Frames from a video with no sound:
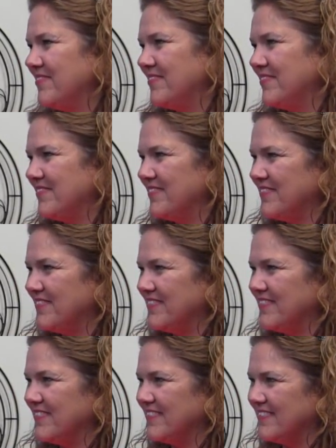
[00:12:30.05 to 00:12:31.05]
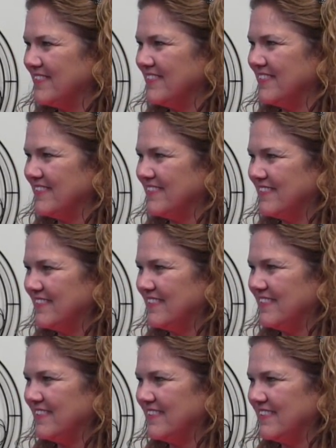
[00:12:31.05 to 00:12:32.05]

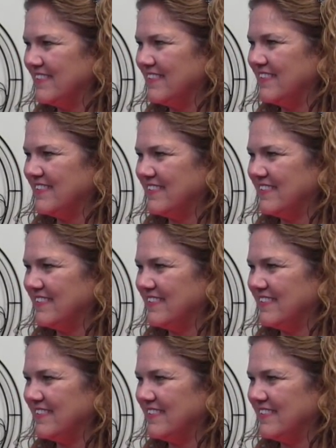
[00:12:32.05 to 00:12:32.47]
(silent)